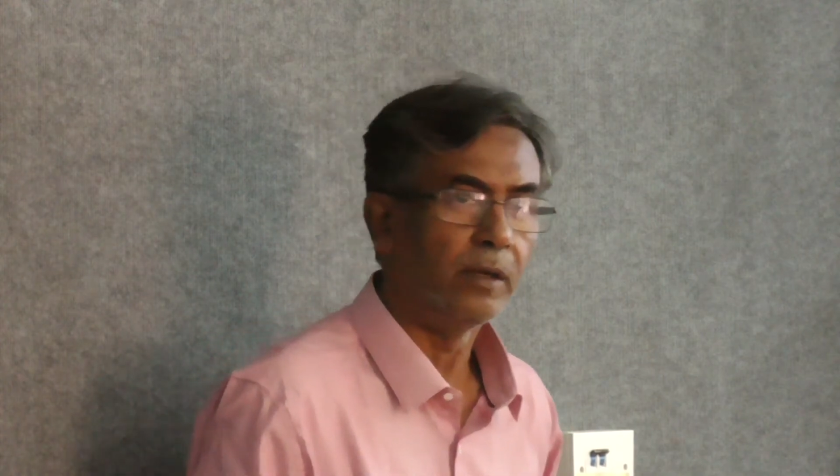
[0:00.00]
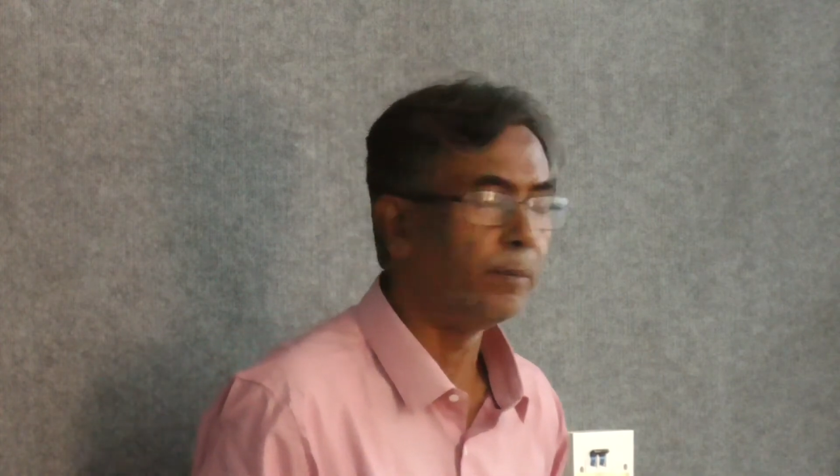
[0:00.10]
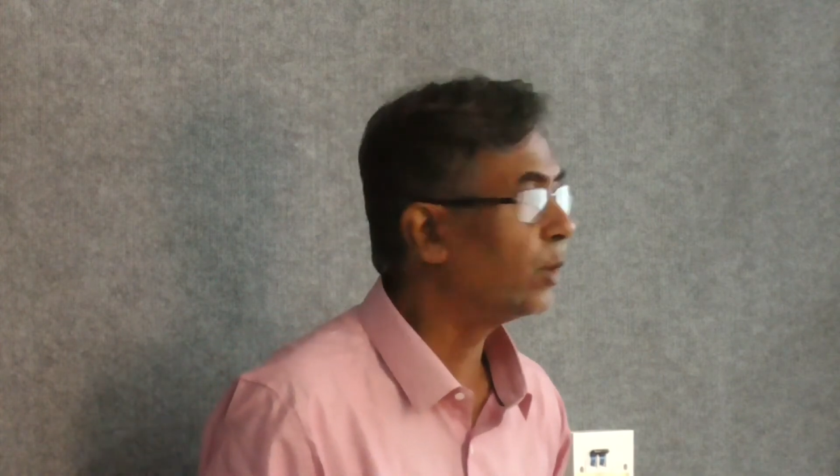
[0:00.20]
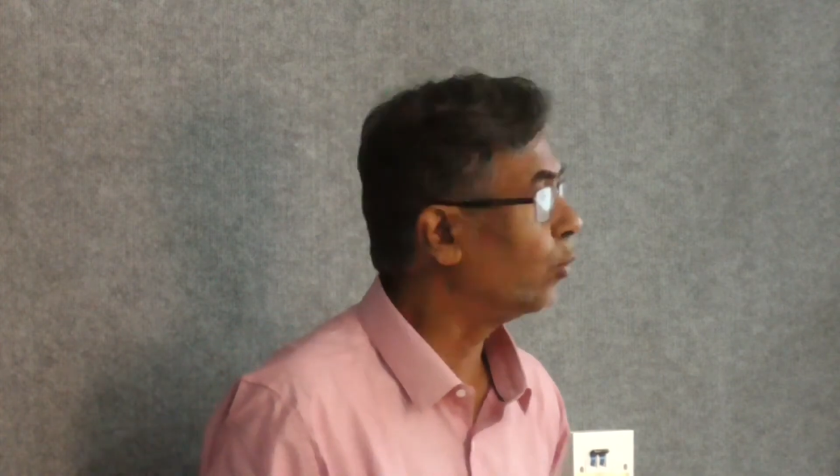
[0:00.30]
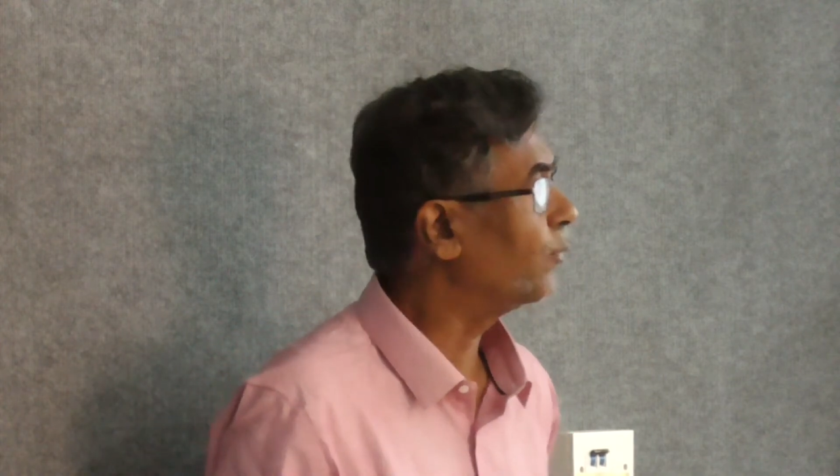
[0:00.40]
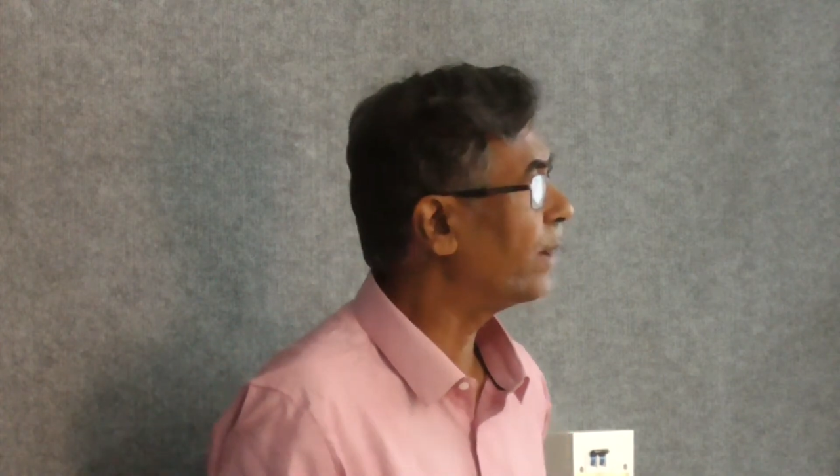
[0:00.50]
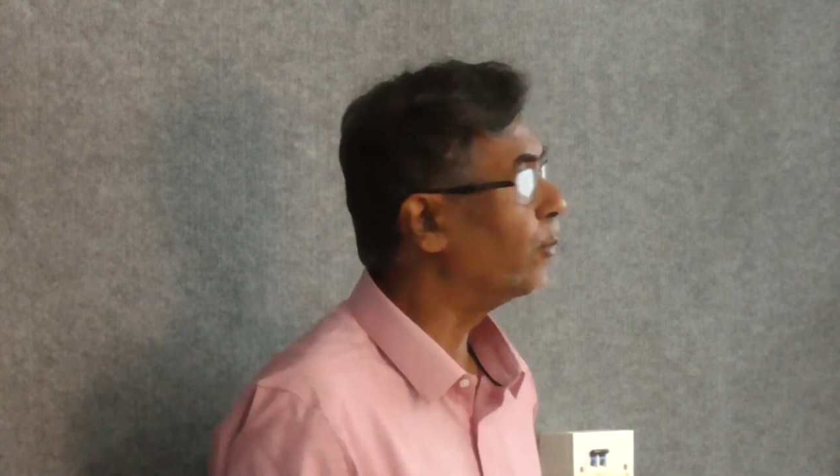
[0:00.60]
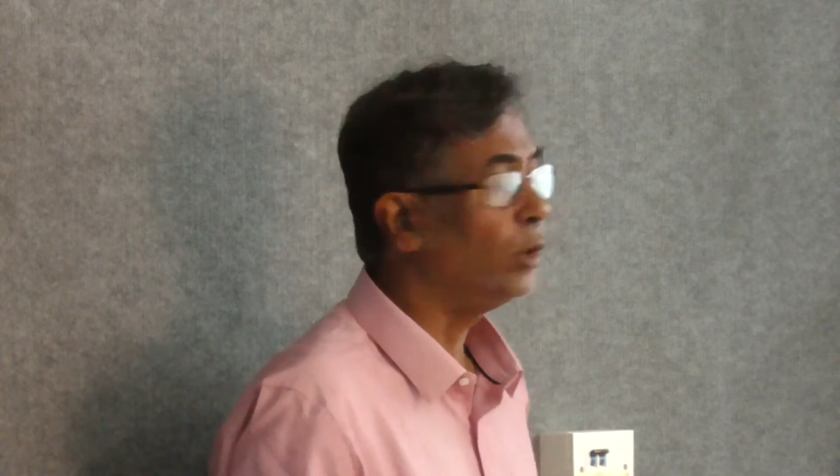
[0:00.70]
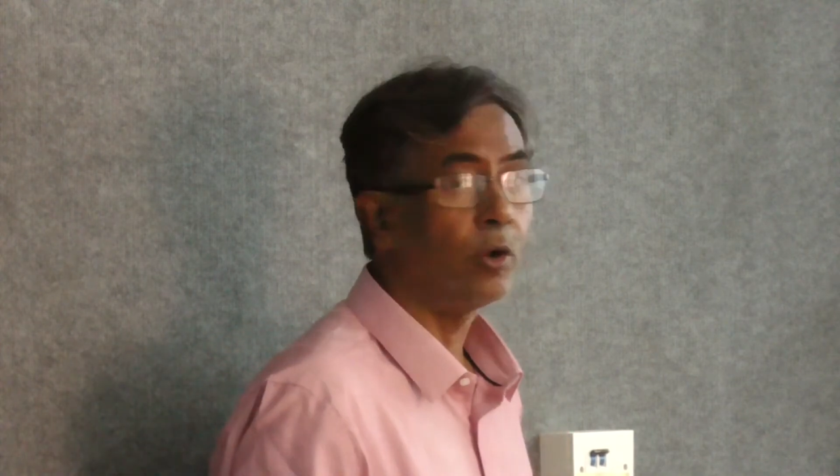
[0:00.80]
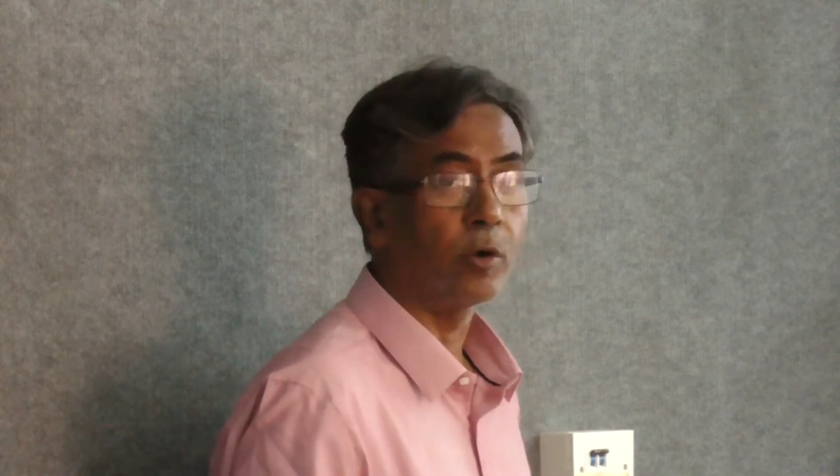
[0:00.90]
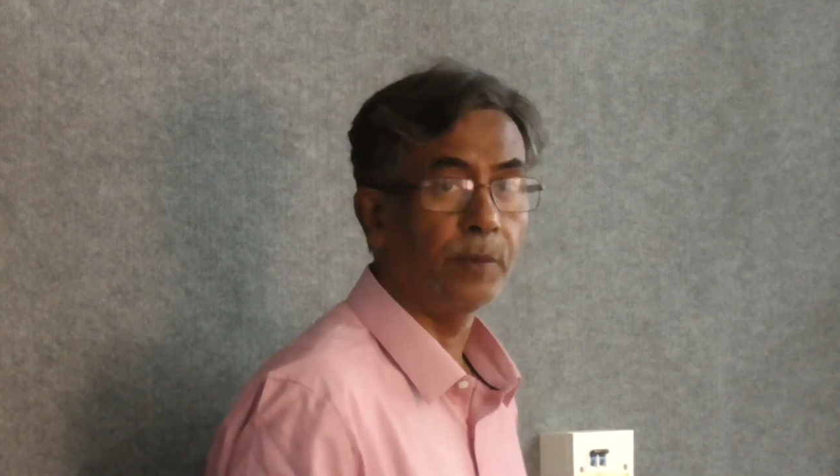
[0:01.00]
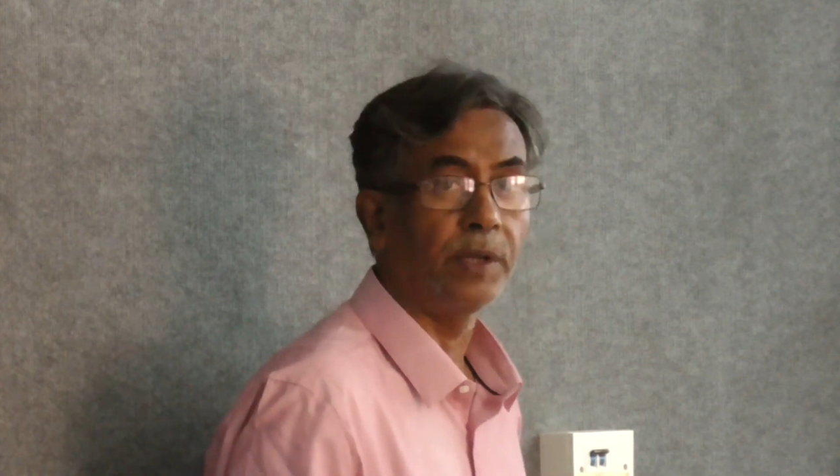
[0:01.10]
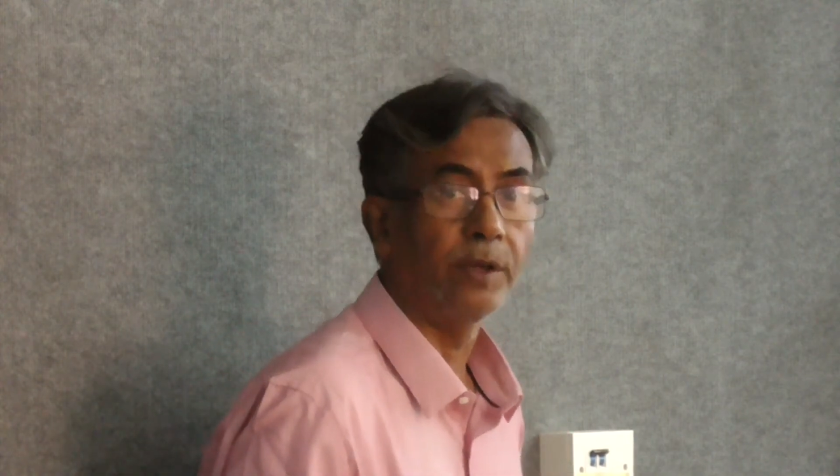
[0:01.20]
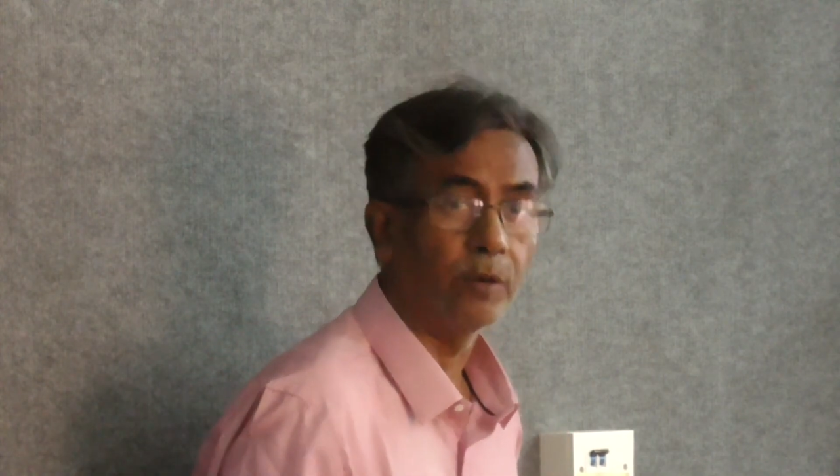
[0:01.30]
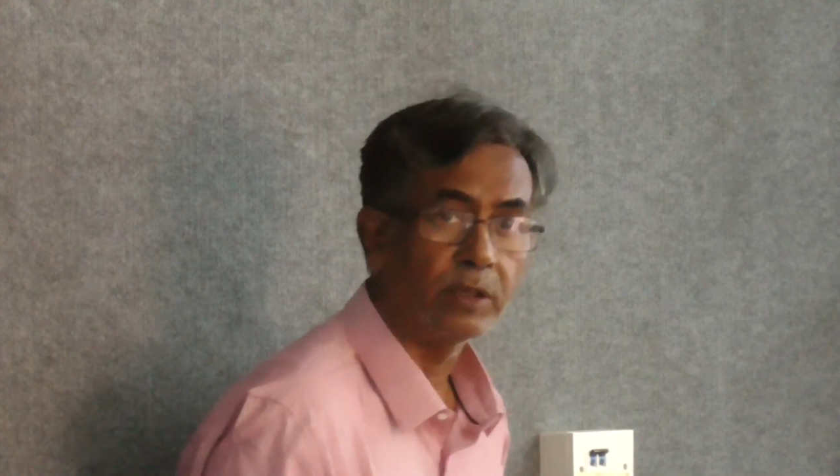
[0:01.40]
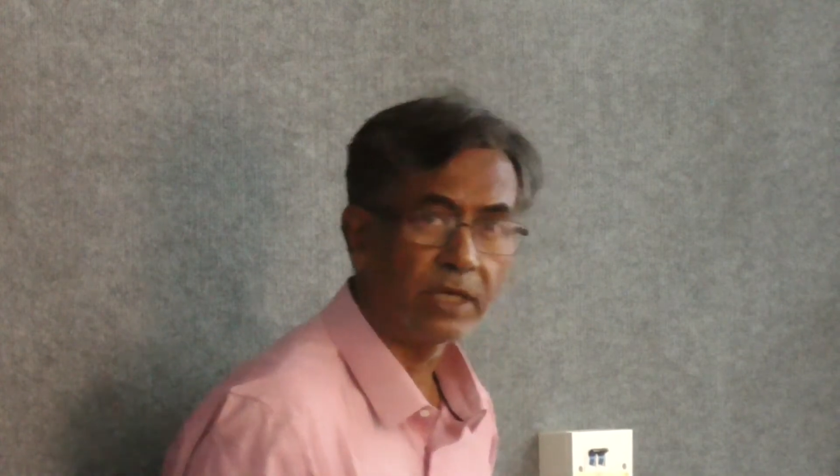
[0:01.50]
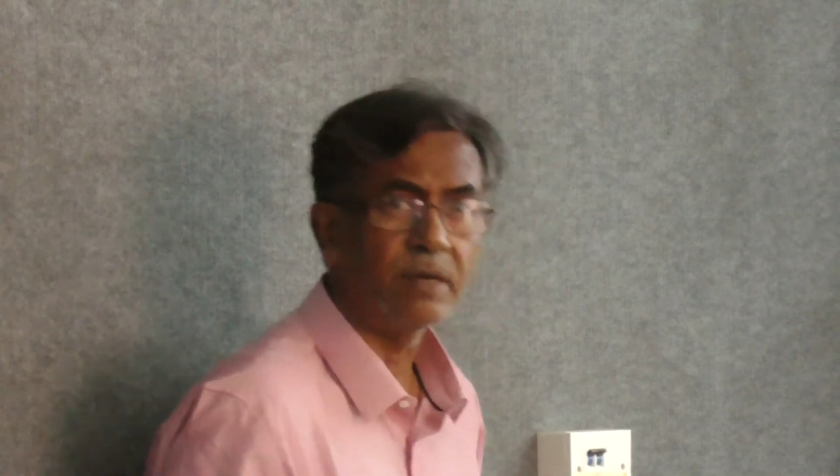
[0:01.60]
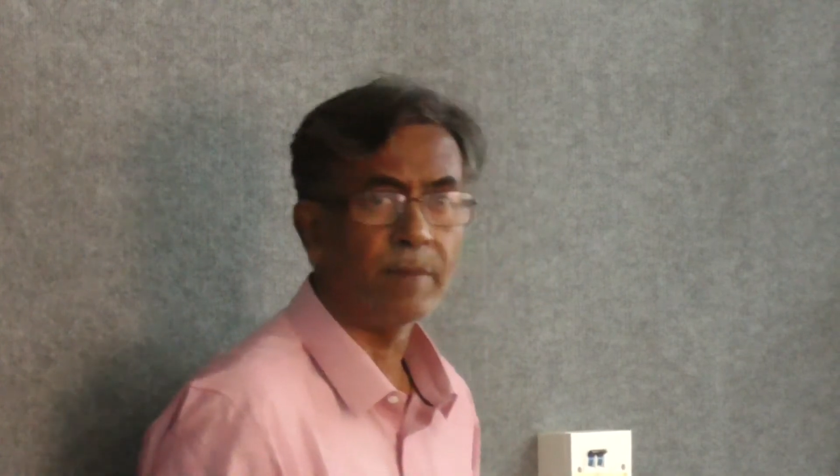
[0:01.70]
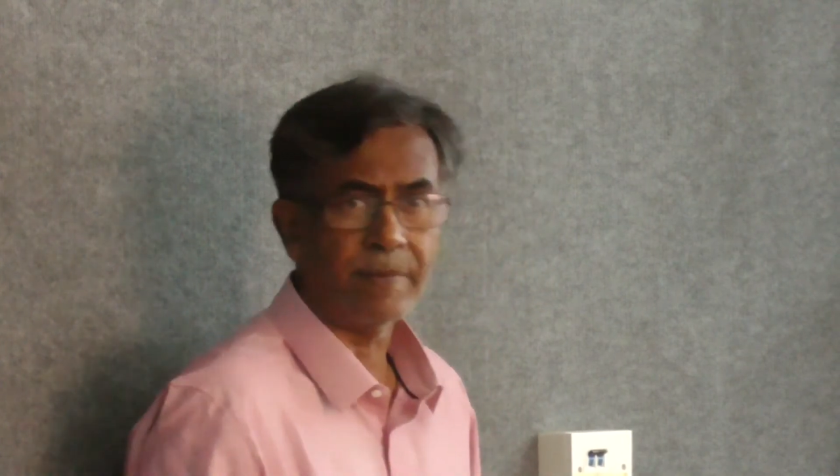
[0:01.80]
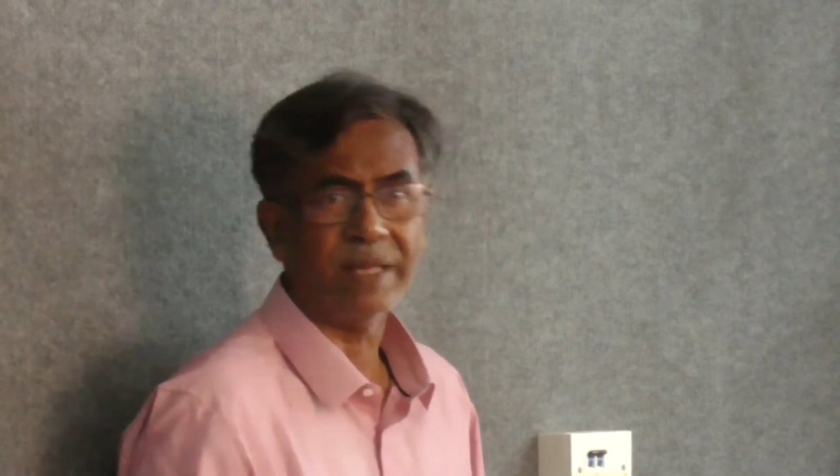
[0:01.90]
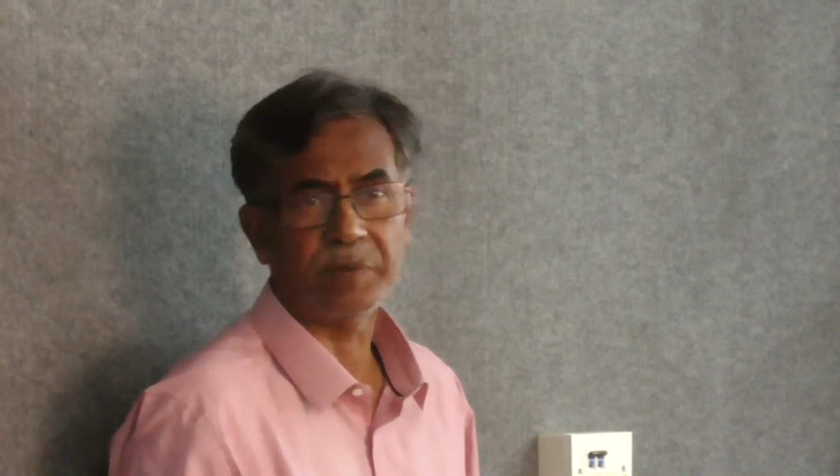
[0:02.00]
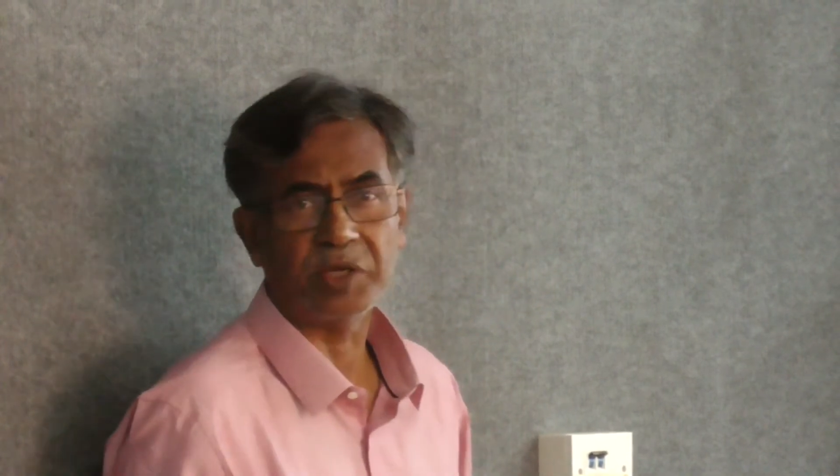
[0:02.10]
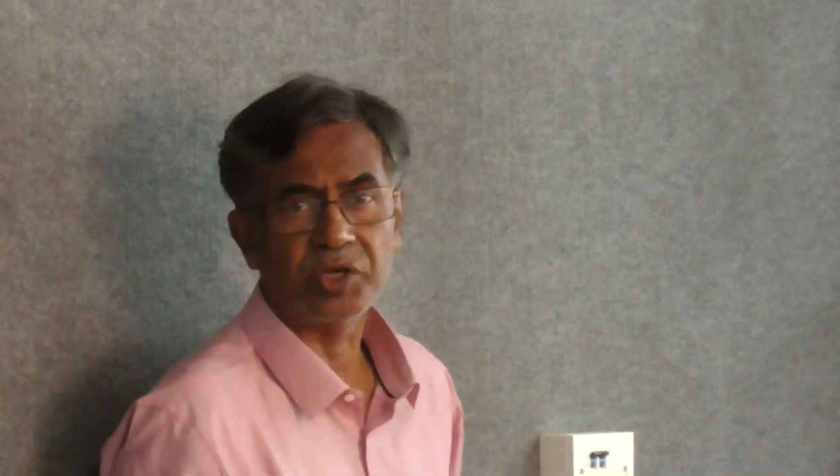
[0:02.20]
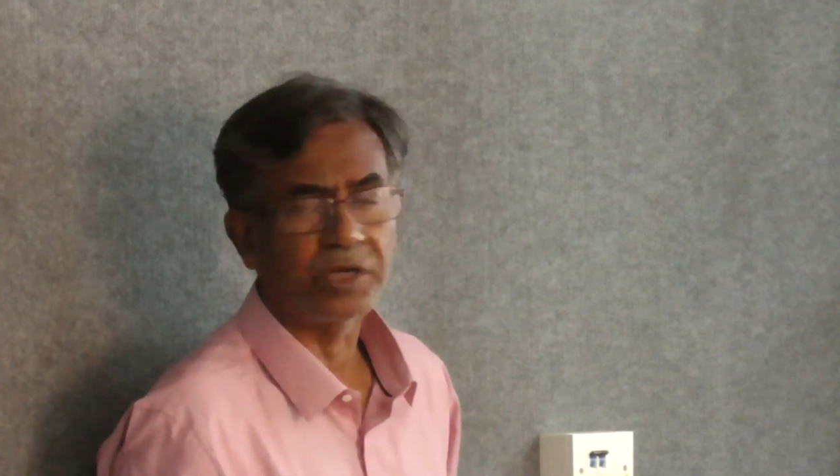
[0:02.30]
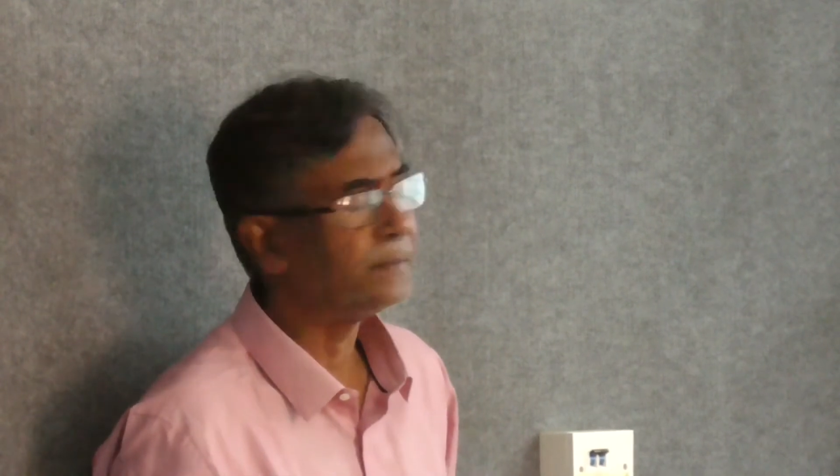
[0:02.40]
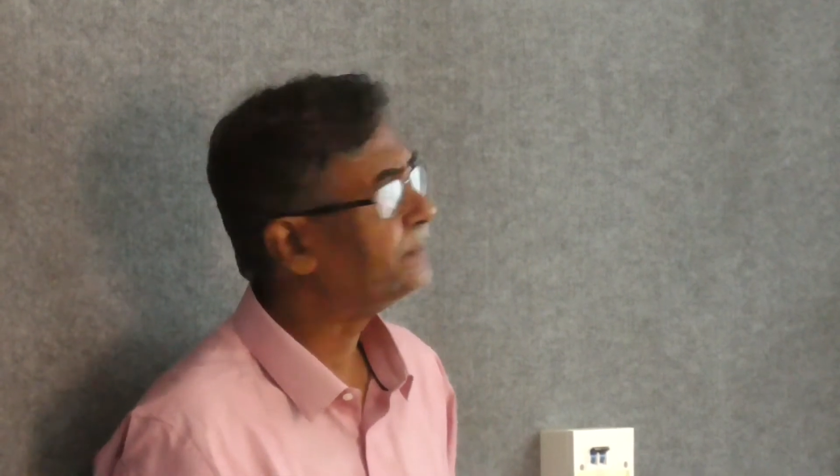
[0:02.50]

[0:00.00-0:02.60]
But Wolfram will not be, written by mathematicians.